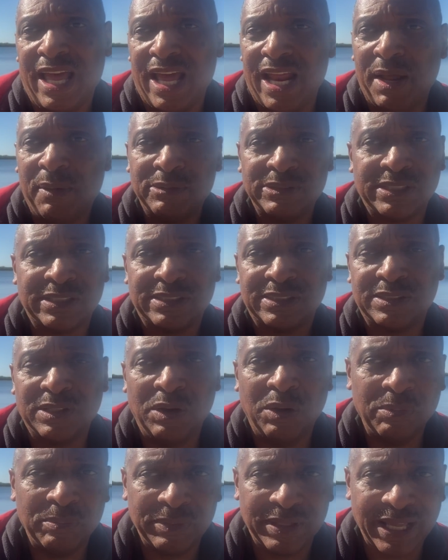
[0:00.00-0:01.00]
And it was
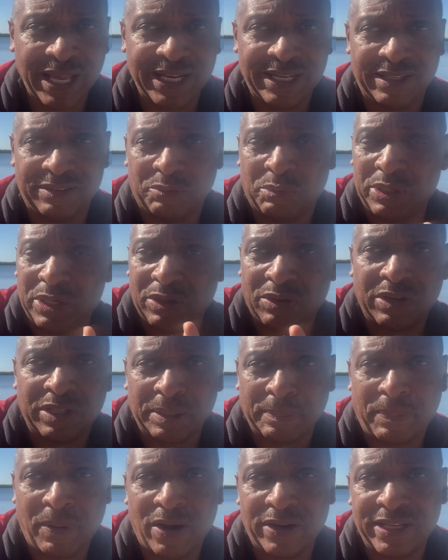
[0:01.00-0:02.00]
assumed that when you look at
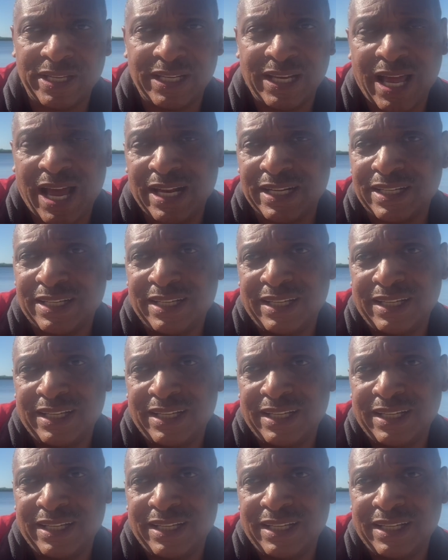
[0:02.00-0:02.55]
the parking lot,